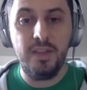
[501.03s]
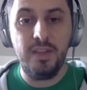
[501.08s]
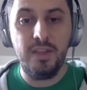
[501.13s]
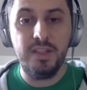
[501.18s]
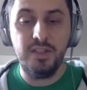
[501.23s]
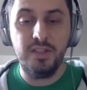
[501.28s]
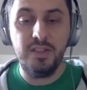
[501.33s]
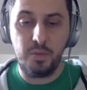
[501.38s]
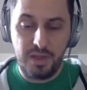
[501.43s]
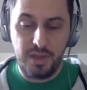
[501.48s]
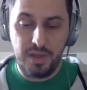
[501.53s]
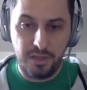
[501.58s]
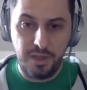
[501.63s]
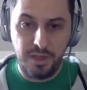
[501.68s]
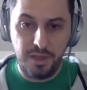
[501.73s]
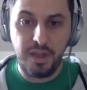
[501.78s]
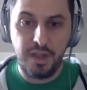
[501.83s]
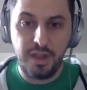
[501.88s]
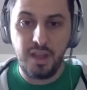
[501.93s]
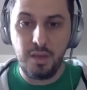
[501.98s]
That is, are we
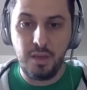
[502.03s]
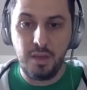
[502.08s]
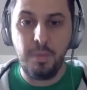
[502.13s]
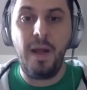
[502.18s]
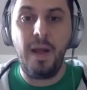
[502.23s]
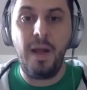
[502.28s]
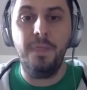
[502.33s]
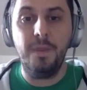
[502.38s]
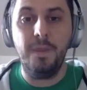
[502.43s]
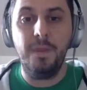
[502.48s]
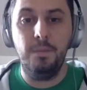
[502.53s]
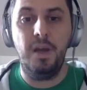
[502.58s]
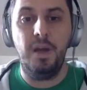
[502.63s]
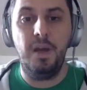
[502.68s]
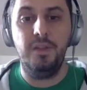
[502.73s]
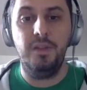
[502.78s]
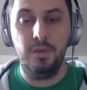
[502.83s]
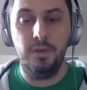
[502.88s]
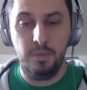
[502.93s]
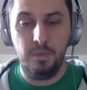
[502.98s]
thinking about them
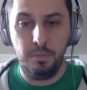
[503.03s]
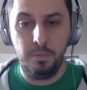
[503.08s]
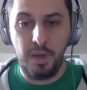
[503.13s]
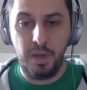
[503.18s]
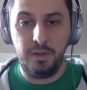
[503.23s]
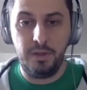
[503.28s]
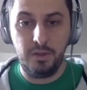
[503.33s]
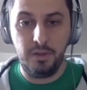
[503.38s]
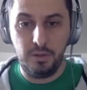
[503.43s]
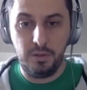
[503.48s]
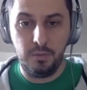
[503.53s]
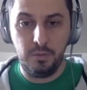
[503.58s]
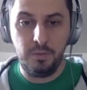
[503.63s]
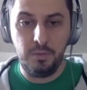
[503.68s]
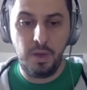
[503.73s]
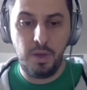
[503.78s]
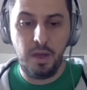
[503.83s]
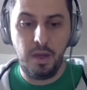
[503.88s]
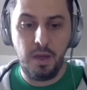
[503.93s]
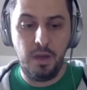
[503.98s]
by
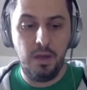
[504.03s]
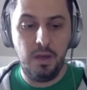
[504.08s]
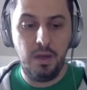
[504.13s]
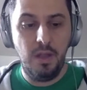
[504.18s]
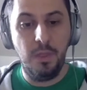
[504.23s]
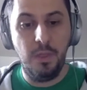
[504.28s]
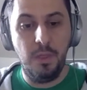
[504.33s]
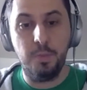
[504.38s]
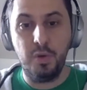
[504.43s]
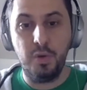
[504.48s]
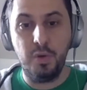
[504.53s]
the